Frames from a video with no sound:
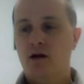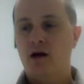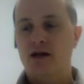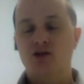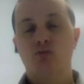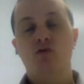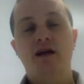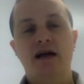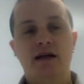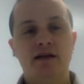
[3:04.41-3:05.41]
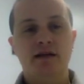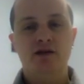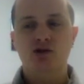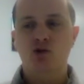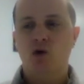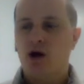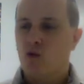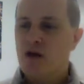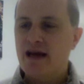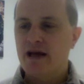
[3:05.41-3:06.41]
All right, so moving on into what our
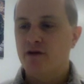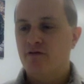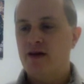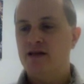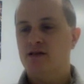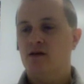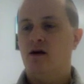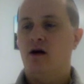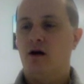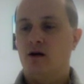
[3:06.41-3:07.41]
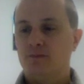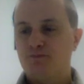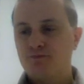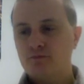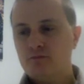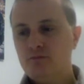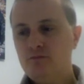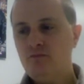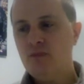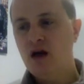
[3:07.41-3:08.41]
weekend events are.
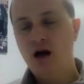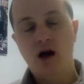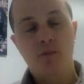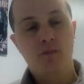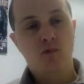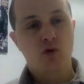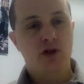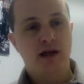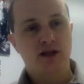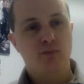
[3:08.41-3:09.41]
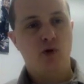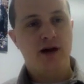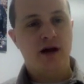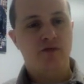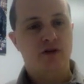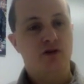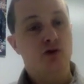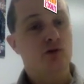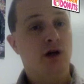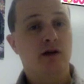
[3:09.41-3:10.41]
Would like to point out that the
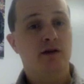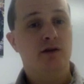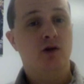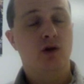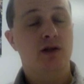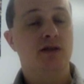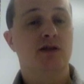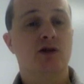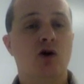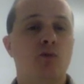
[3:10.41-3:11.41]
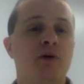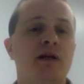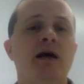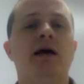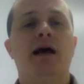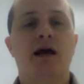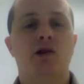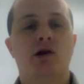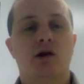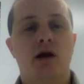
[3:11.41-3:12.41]
new Dunkin Donuts is open, and
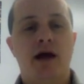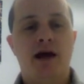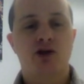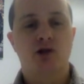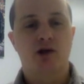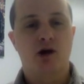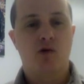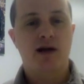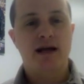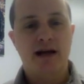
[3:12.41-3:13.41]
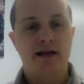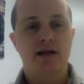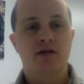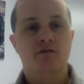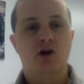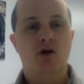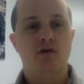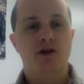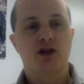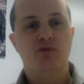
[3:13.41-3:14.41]
they're actually already kind of getting involved
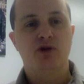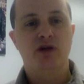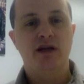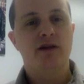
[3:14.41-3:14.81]
in the community.